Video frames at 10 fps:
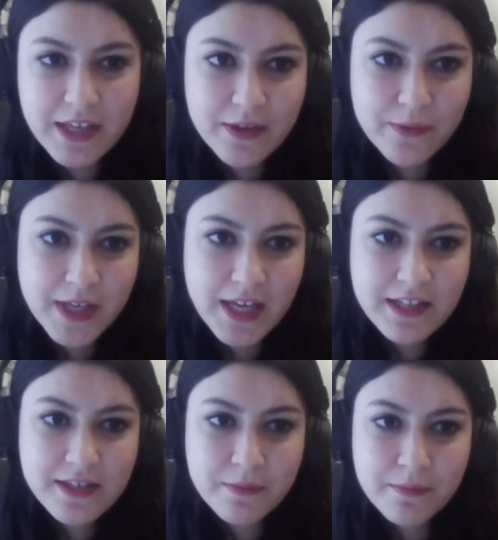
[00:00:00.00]
We
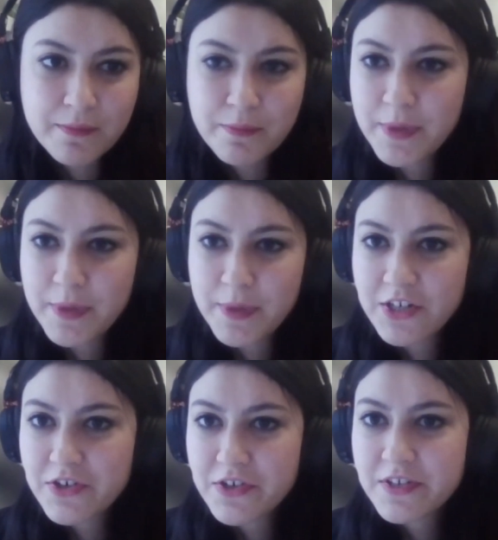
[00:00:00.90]
had some
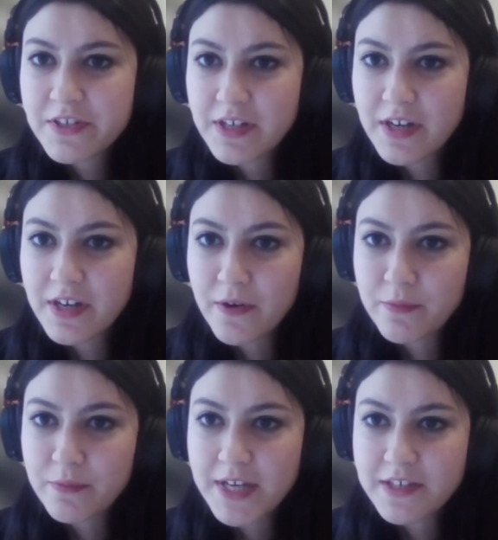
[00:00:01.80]
pictures in
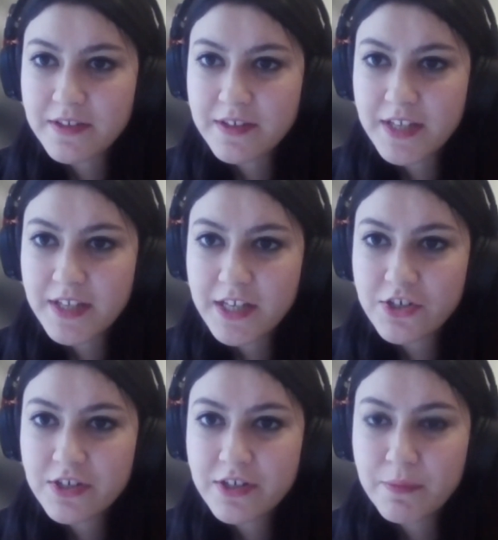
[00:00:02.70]
our
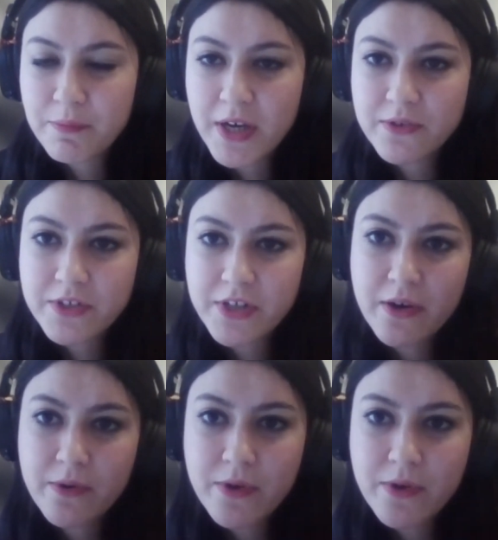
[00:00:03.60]
presentation about how